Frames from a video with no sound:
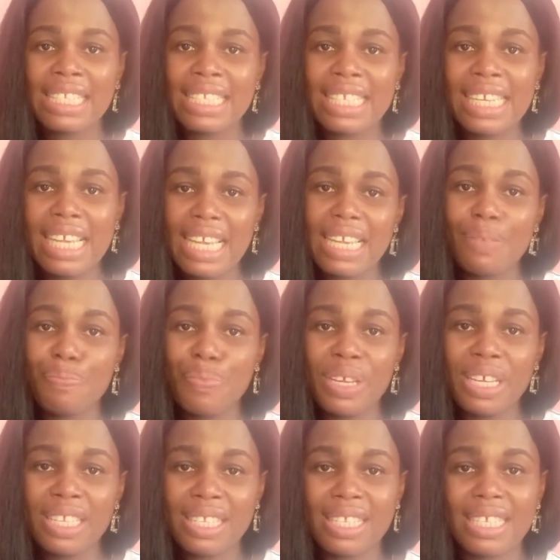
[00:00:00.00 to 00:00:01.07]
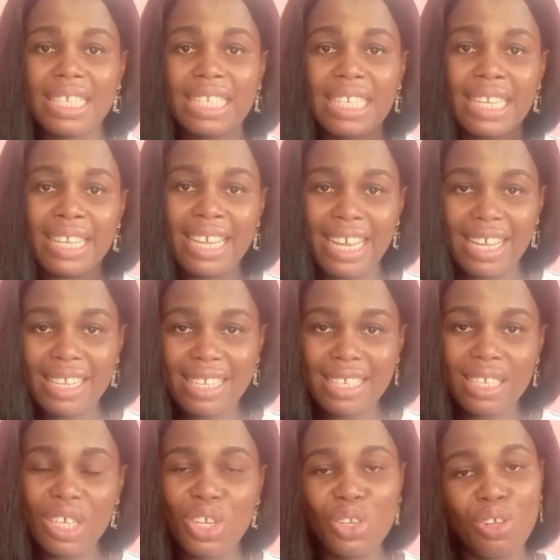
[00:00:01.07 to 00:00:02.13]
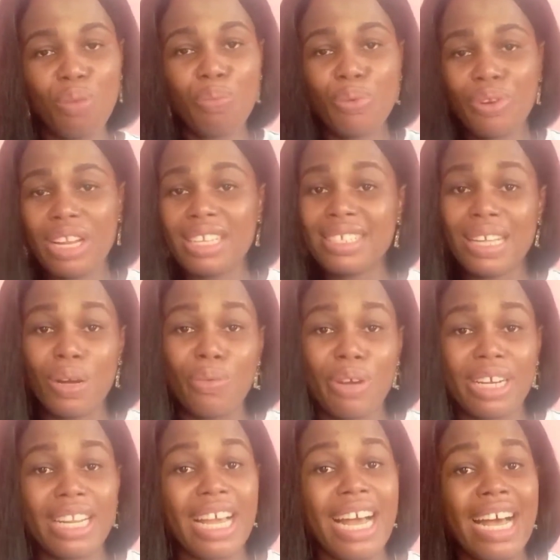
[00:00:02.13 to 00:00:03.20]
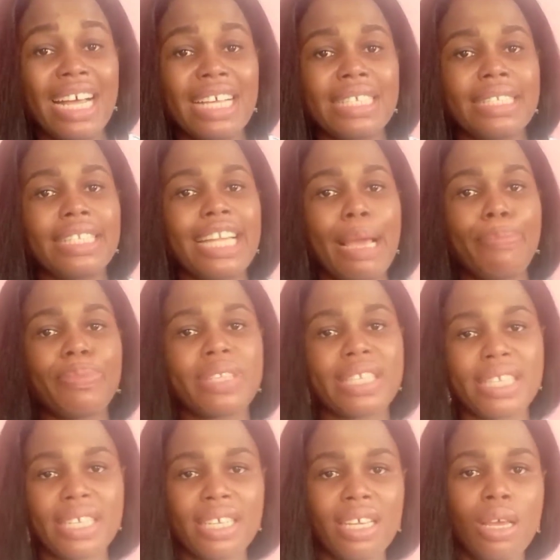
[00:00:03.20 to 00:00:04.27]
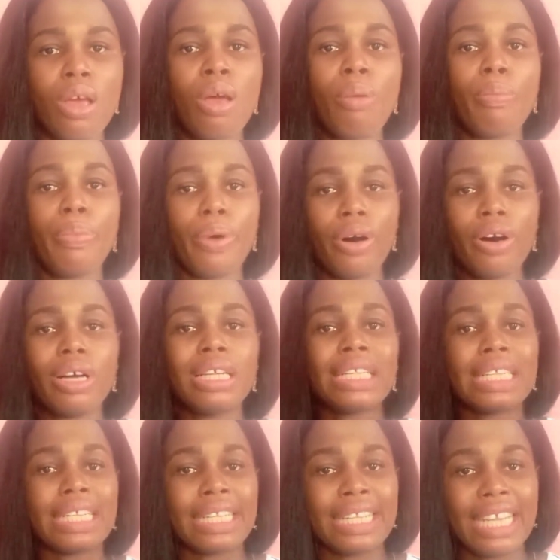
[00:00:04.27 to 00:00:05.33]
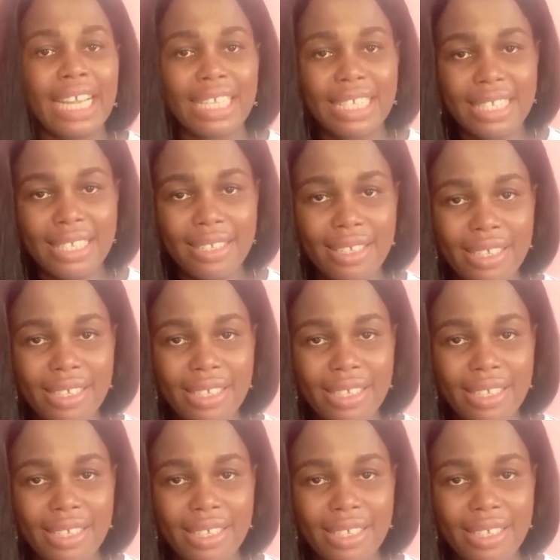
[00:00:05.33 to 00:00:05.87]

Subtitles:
DEBT, debt. You don't pronounce that word as debt, but debt.